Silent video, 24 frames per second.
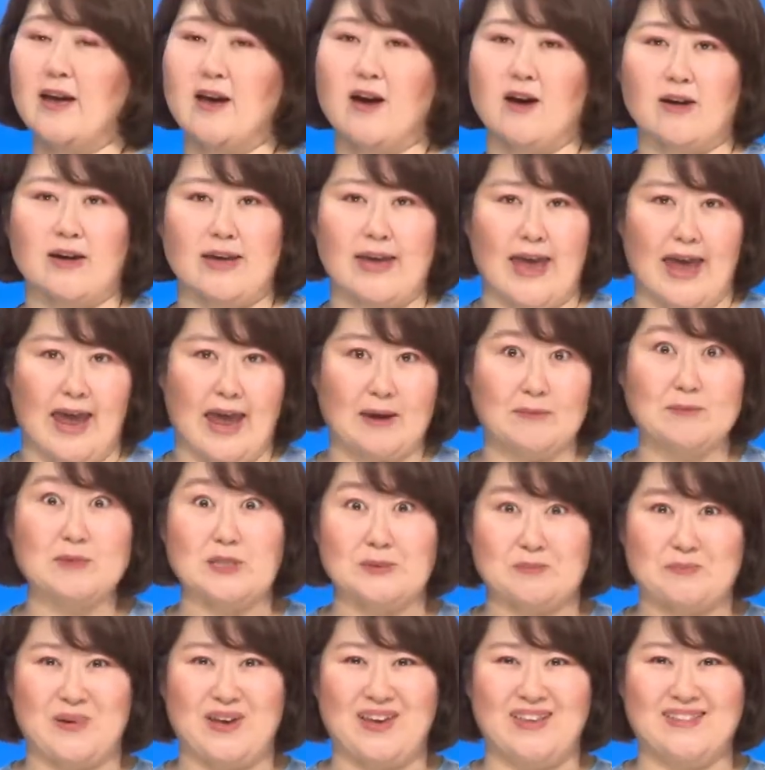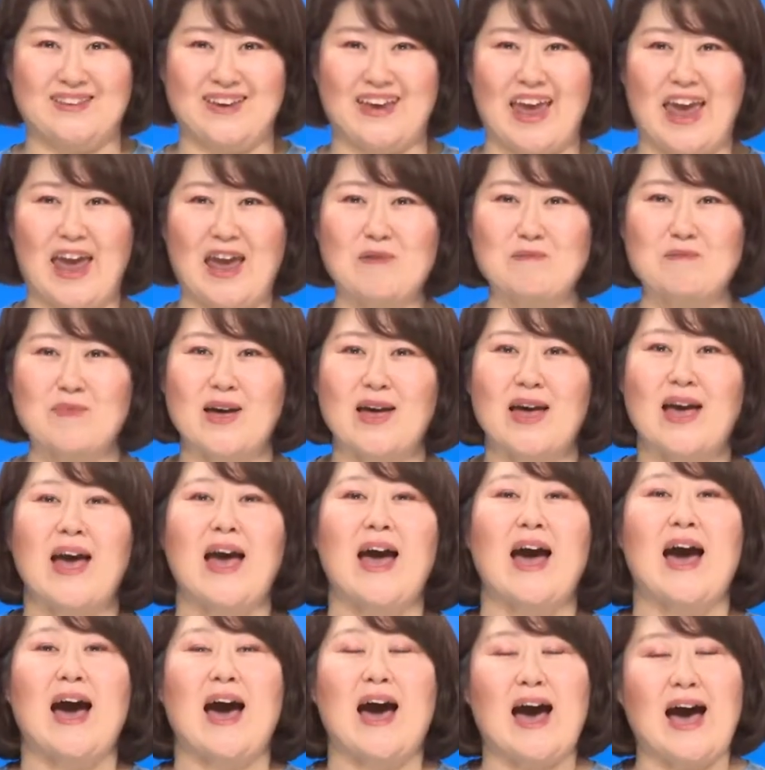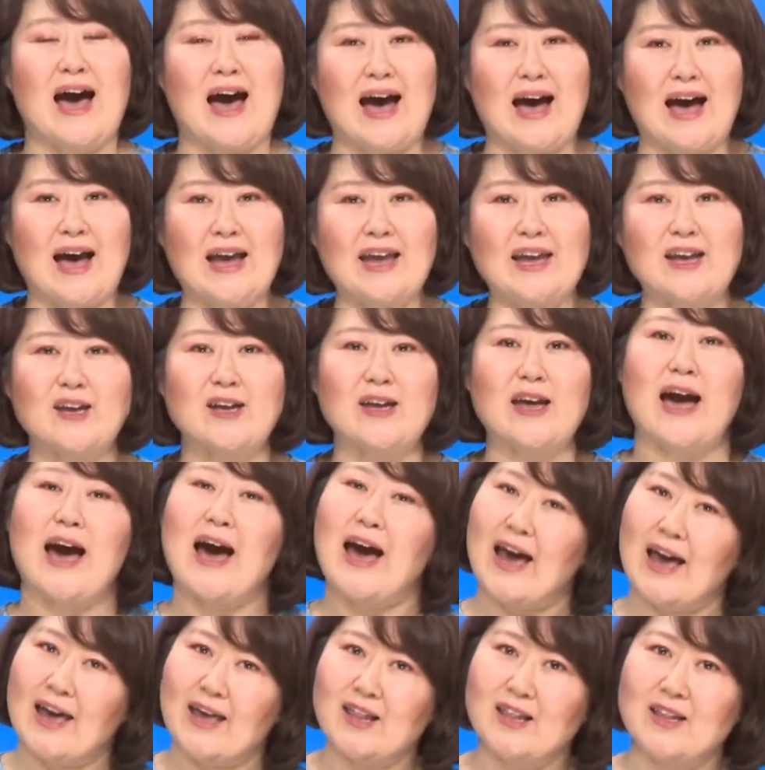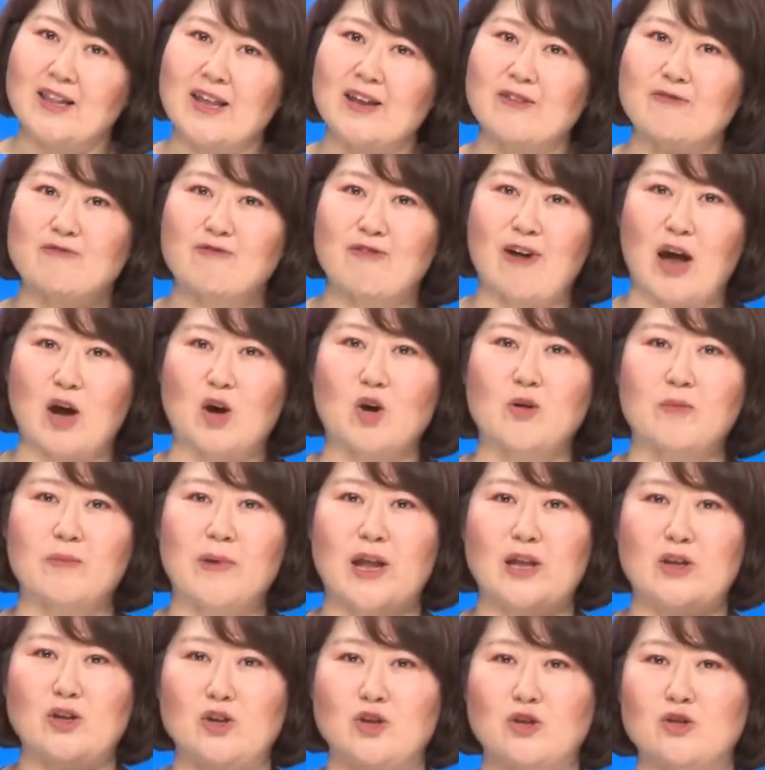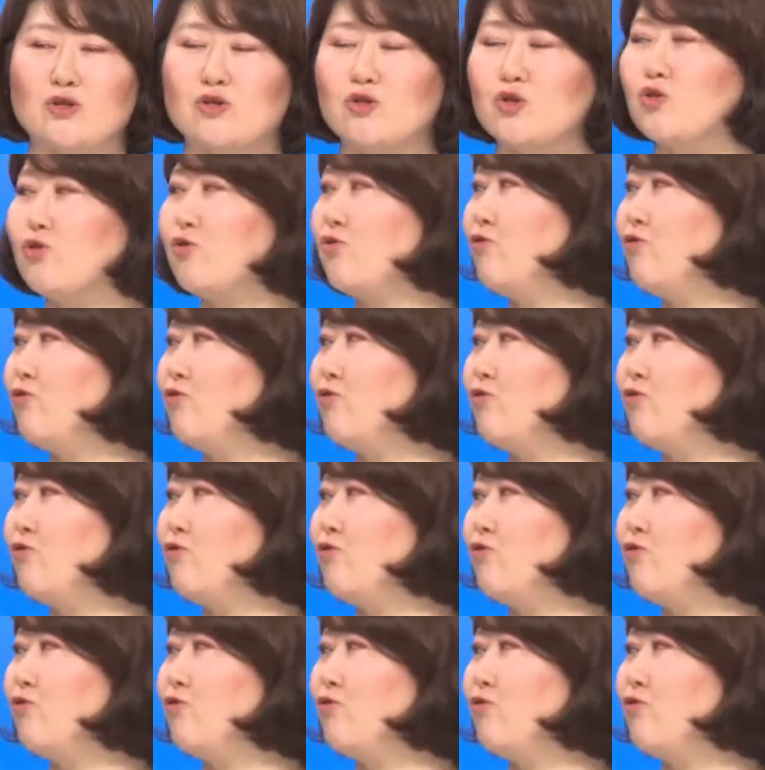a game, speed game, I highly recommend you to